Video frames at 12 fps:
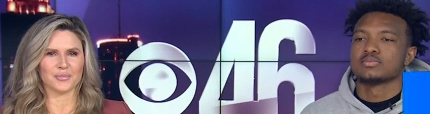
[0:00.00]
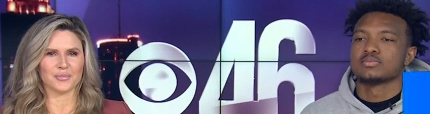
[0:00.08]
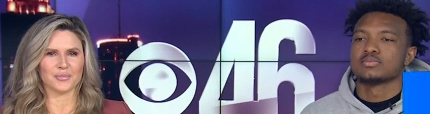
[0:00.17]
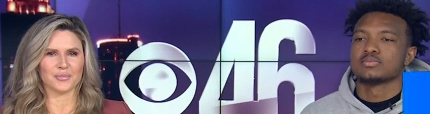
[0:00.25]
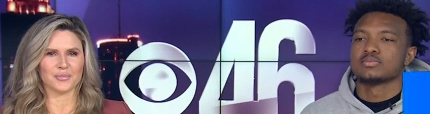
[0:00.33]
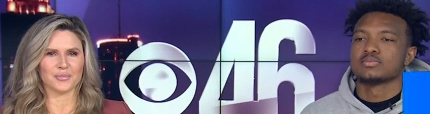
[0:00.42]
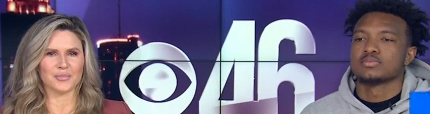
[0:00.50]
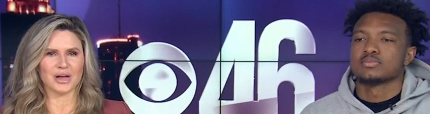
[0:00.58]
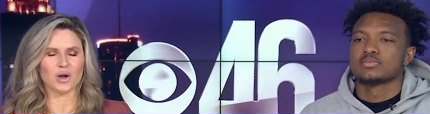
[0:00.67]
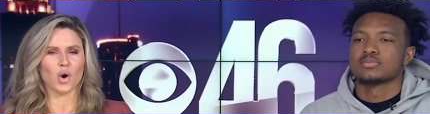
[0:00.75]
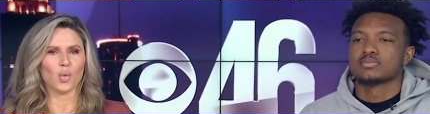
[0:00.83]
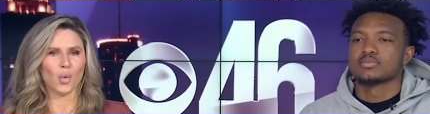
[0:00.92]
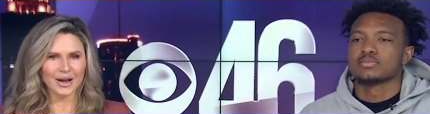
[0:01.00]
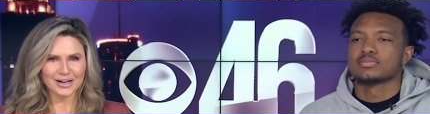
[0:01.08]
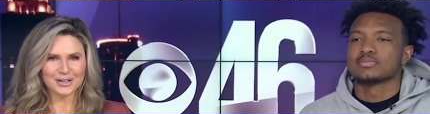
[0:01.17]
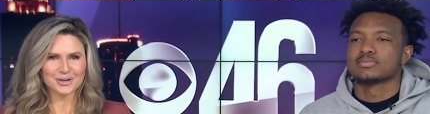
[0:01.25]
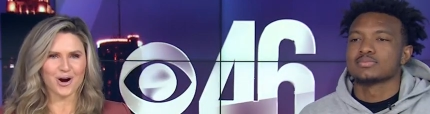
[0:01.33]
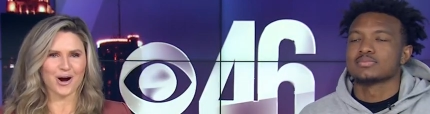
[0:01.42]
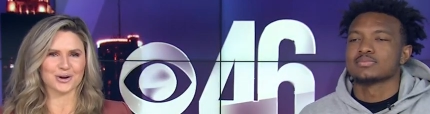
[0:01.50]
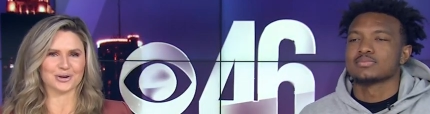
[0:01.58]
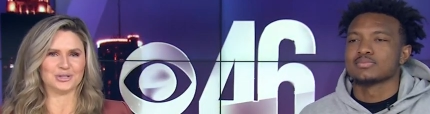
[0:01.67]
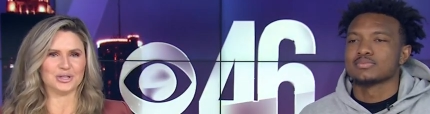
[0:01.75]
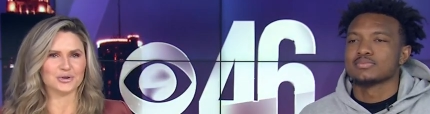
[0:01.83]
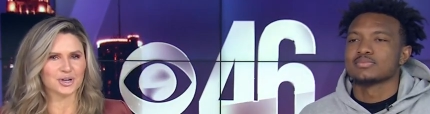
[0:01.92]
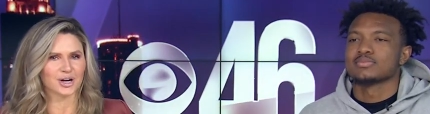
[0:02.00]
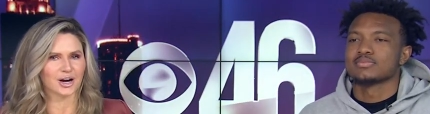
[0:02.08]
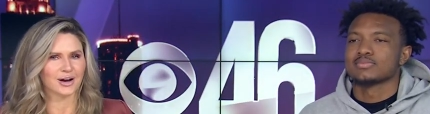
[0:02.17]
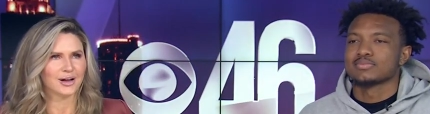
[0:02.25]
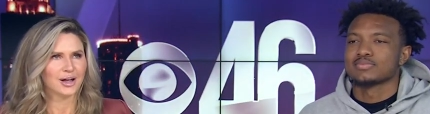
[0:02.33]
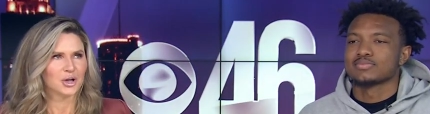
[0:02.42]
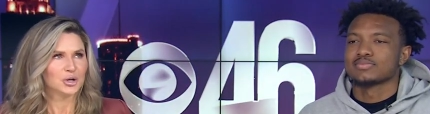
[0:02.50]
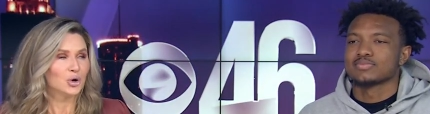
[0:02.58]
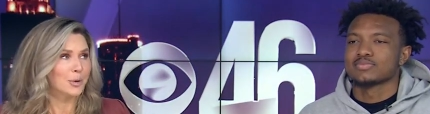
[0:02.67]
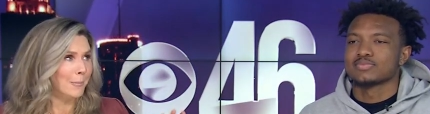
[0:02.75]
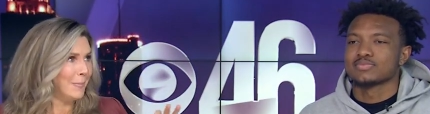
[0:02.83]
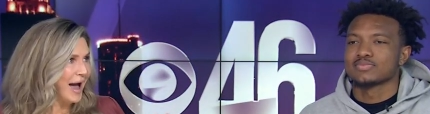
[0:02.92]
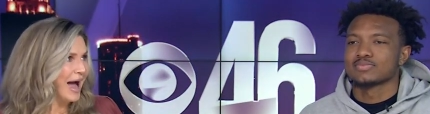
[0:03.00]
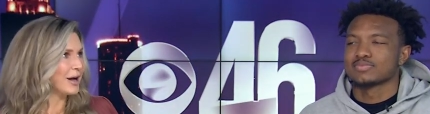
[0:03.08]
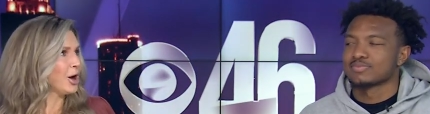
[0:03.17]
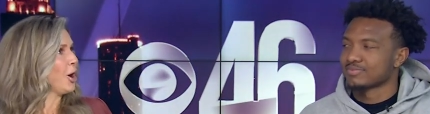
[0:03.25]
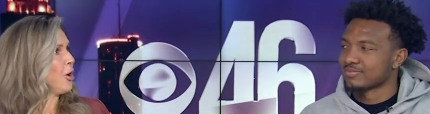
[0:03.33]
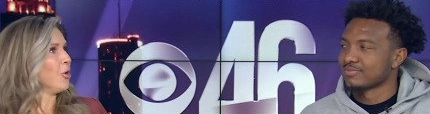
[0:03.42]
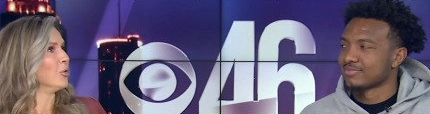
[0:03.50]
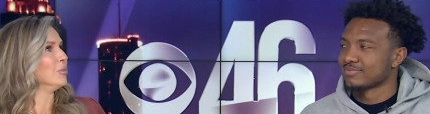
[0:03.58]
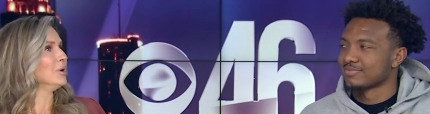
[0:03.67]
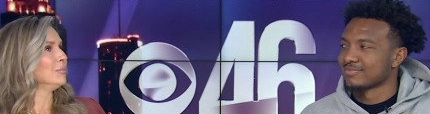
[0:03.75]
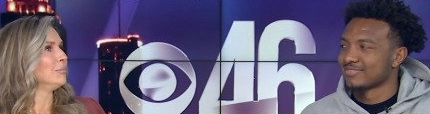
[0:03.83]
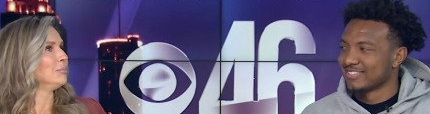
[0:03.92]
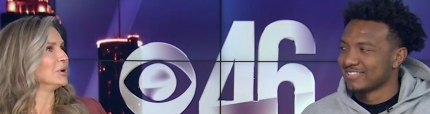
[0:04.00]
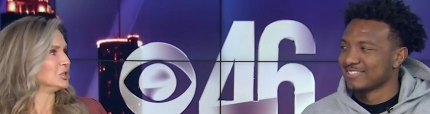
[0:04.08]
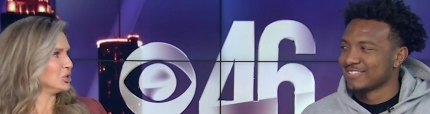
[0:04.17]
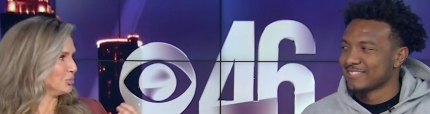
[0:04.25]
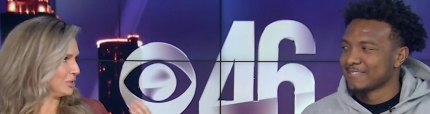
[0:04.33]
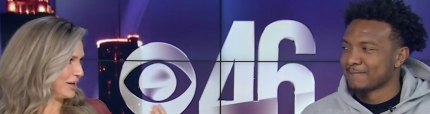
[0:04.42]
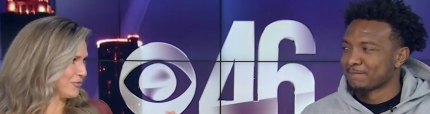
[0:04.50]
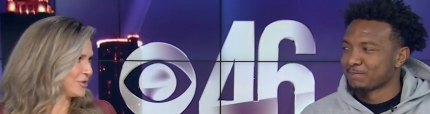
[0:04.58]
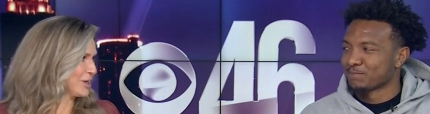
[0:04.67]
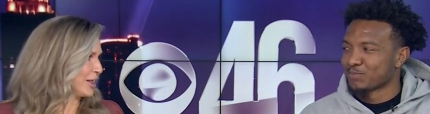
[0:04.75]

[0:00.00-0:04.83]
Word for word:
Speaker 1: time to welcome in Wendell Carter Jr. You're back home, but you play for the